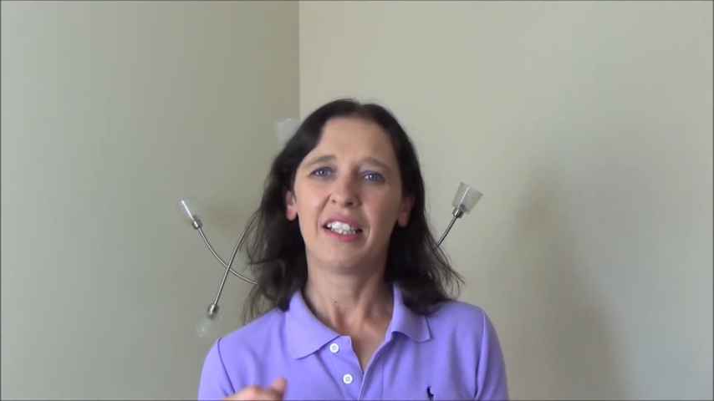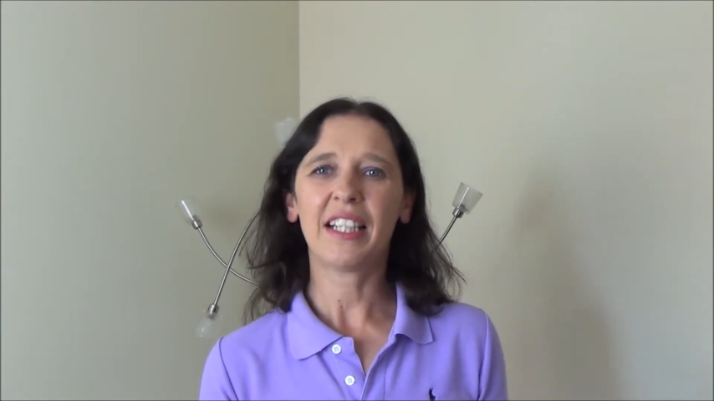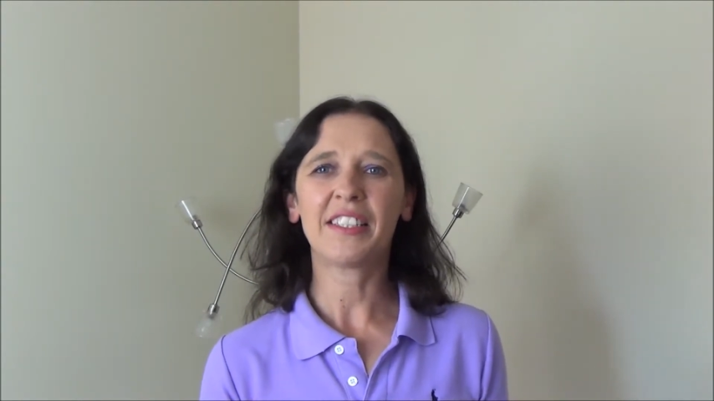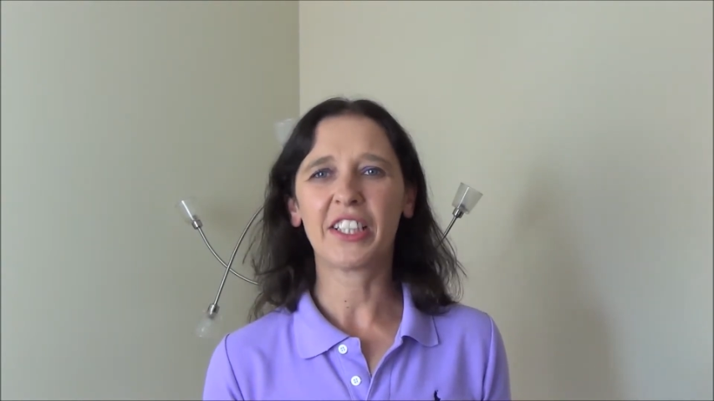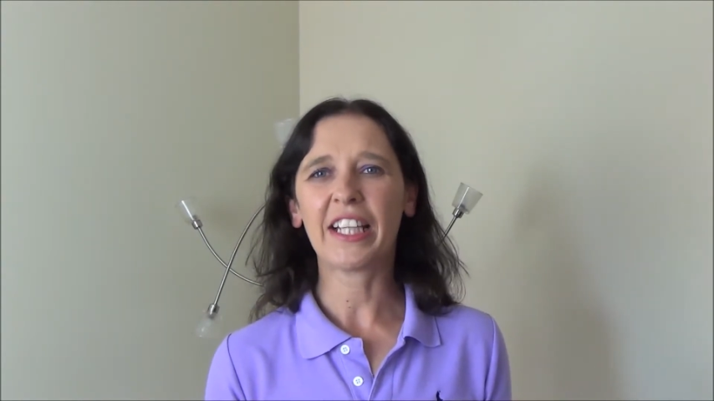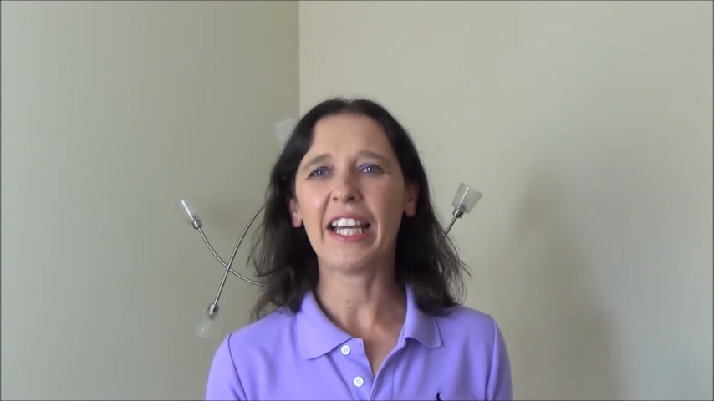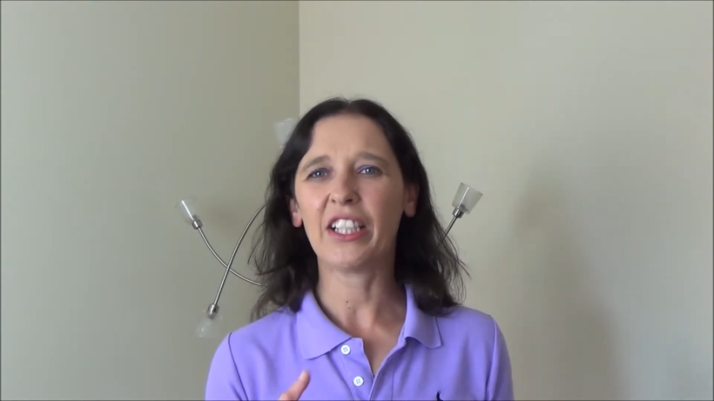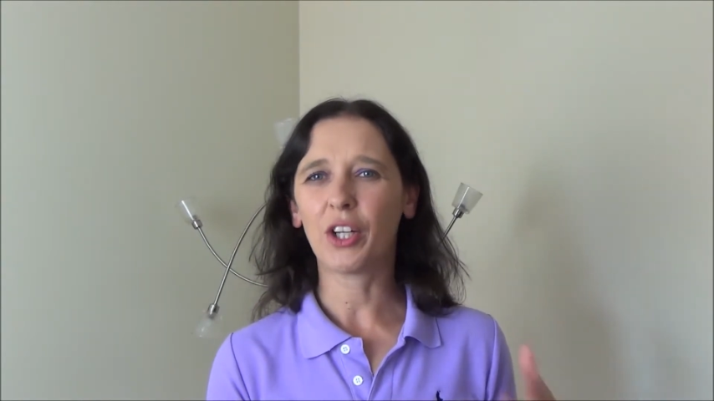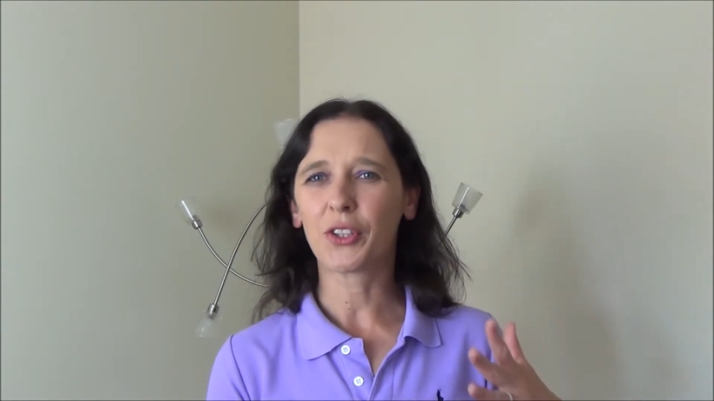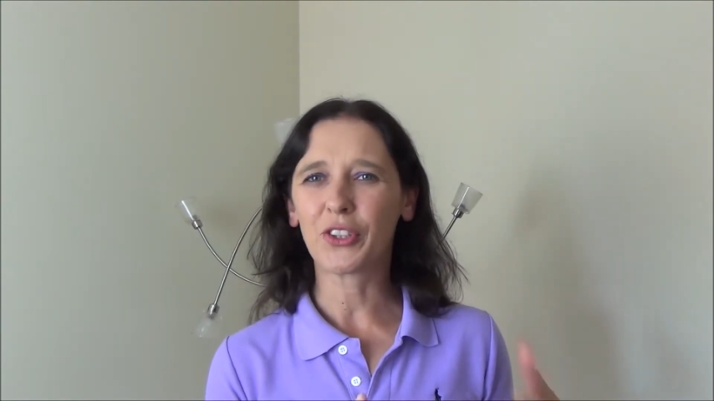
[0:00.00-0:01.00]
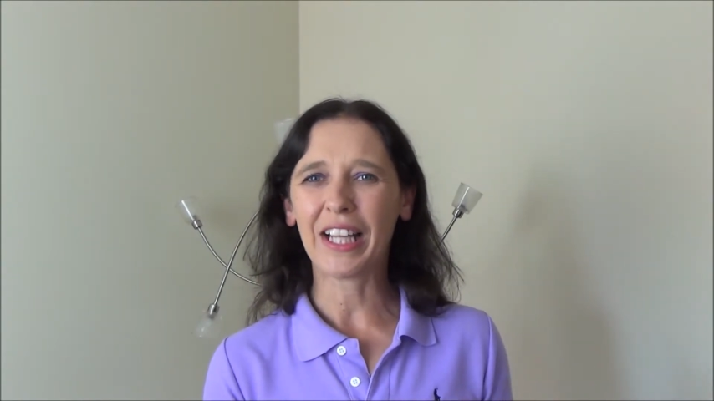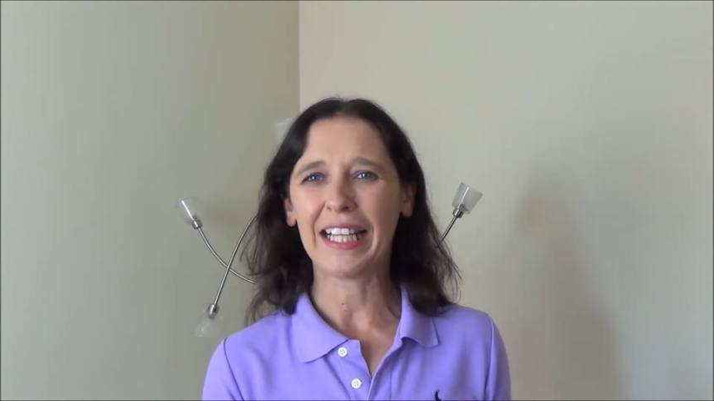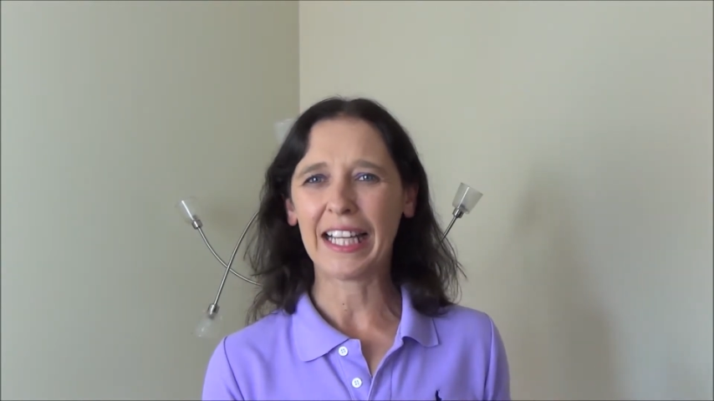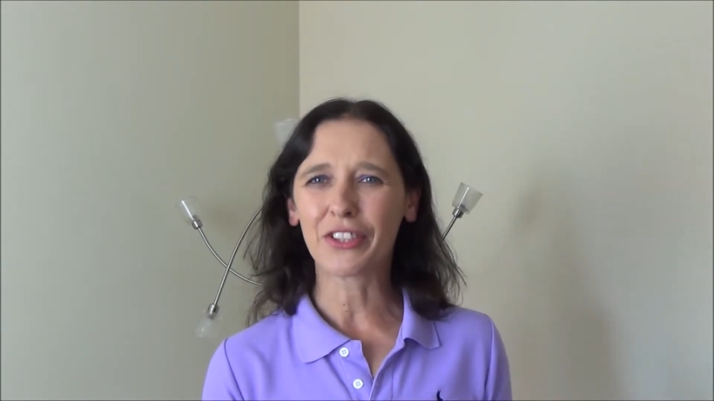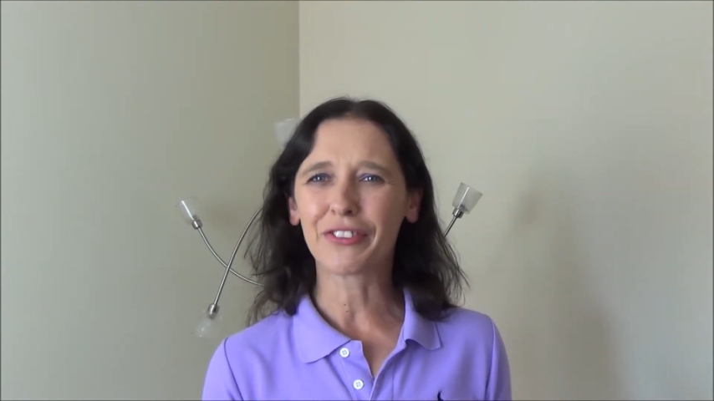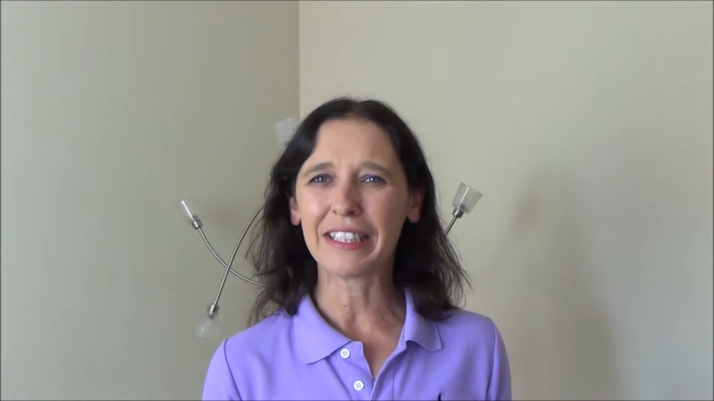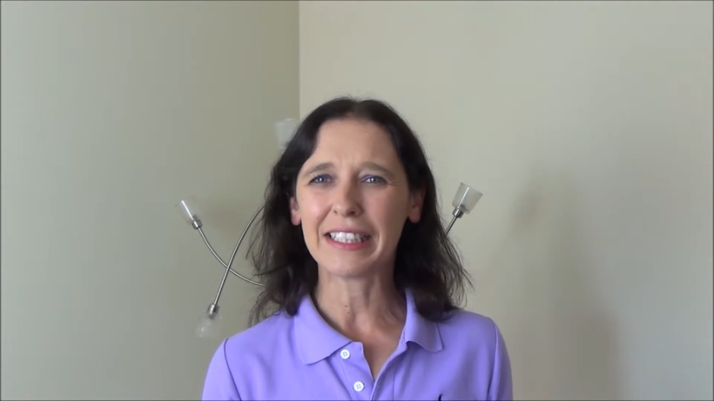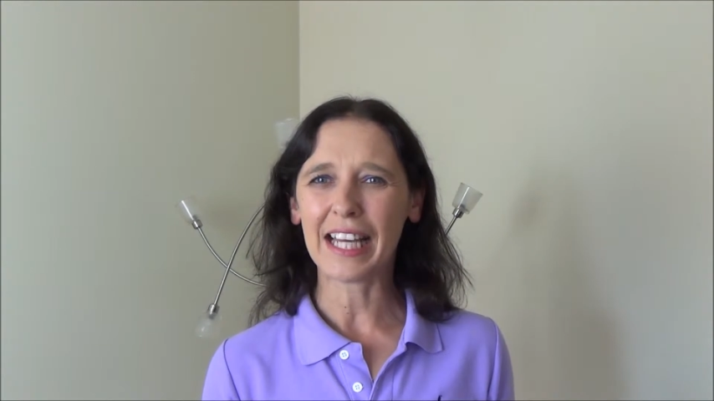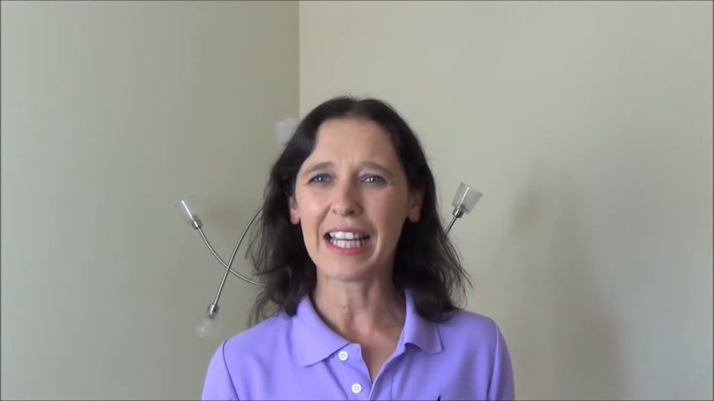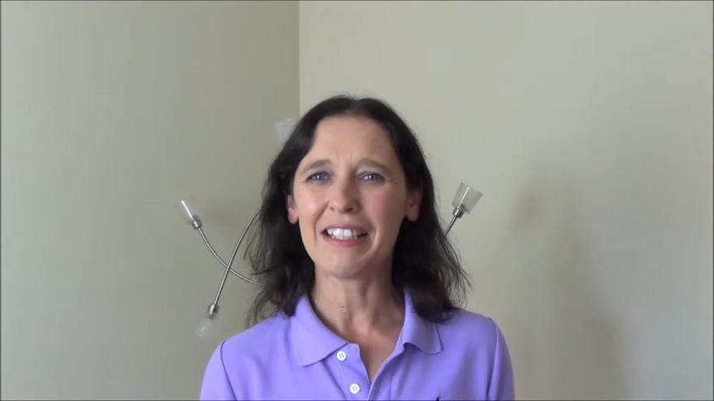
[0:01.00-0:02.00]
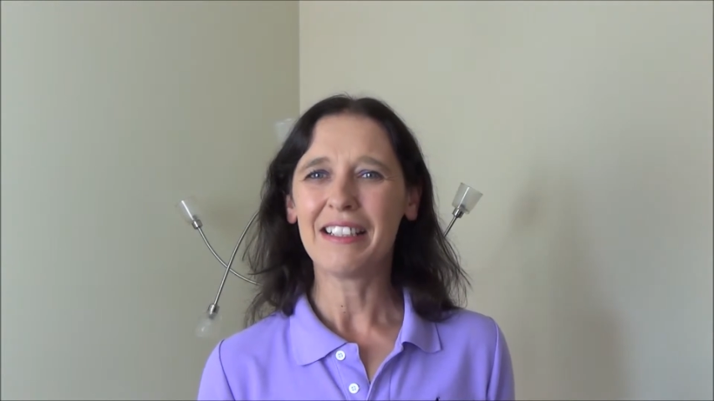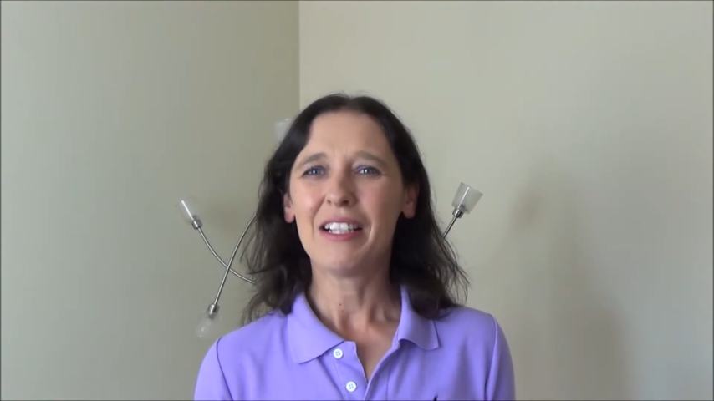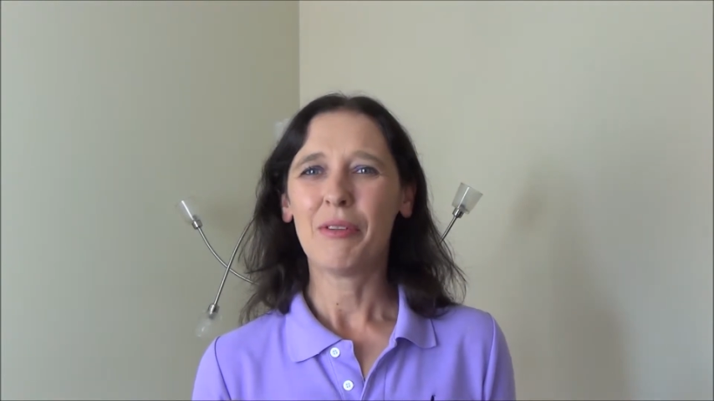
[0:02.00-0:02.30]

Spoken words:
that's okay, and I would do that later in the day.